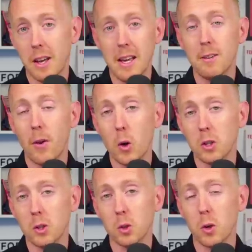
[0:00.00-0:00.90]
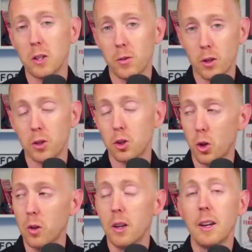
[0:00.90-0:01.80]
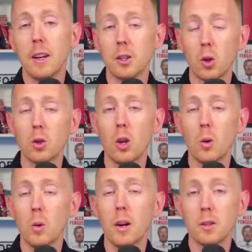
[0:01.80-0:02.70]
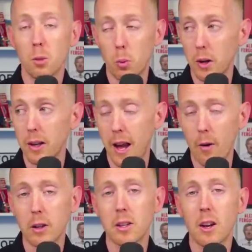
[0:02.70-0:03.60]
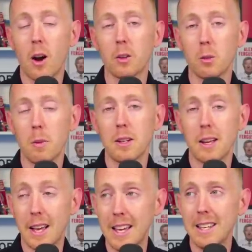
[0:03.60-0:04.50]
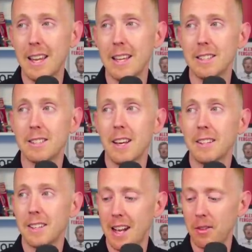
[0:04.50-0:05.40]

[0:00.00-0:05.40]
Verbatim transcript: means that he focuses on transfers. So, John, it's on you to bring Erik Ten Hag the men that he needs to